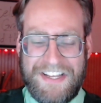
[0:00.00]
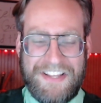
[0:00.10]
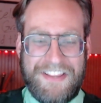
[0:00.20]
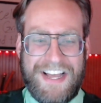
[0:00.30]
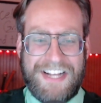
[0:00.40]

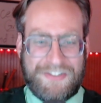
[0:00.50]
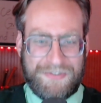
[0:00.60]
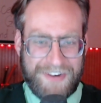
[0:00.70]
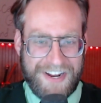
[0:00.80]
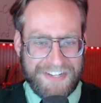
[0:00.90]
that's
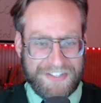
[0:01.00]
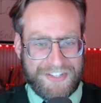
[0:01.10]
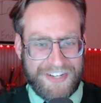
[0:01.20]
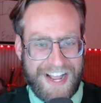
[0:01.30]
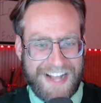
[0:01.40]
right
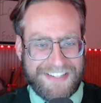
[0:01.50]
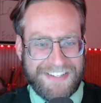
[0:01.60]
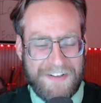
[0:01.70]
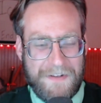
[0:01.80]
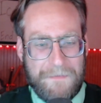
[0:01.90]
chat
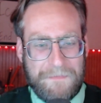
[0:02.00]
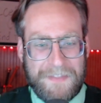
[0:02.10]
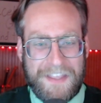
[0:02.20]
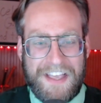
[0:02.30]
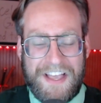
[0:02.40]

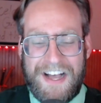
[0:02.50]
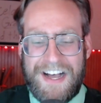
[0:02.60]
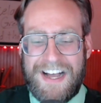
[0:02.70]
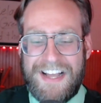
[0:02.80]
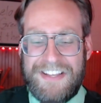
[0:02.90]

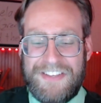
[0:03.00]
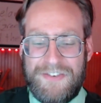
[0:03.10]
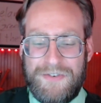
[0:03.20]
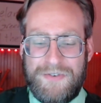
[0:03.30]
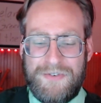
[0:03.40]
i
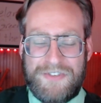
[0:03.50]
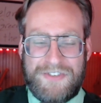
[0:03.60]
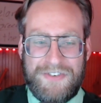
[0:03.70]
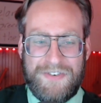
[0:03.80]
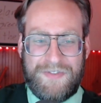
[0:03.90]
used
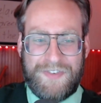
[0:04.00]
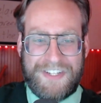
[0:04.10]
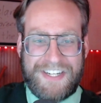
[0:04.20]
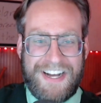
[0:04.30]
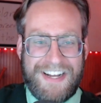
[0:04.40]
you for
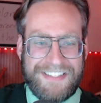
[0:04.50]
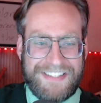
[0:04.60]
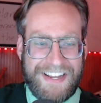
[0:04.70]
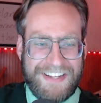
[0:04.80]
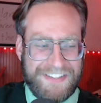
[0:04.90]

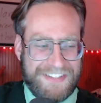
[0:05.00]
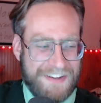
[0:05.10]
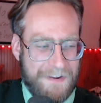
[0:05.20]
content